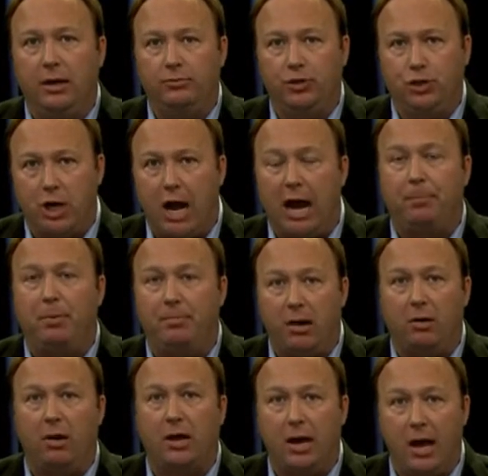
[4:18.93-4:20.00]
chop
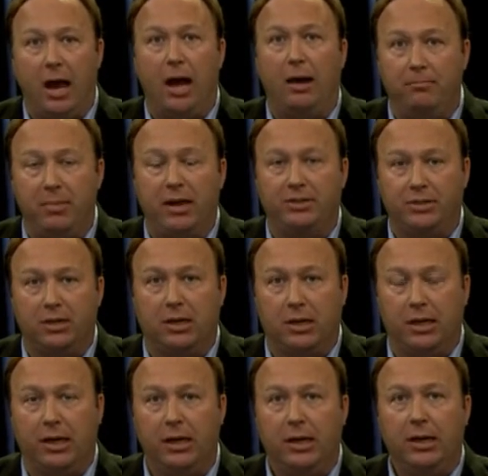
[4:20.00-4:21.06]
America up,
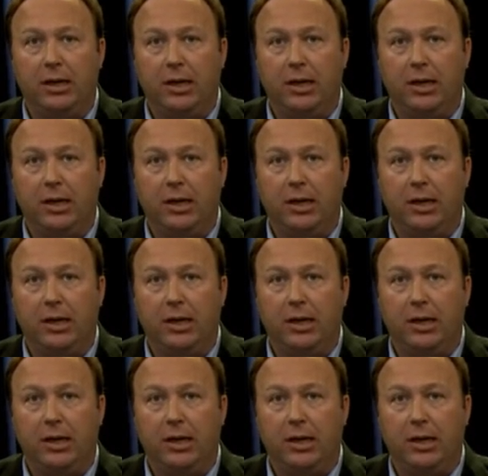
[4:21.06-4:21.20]
basically,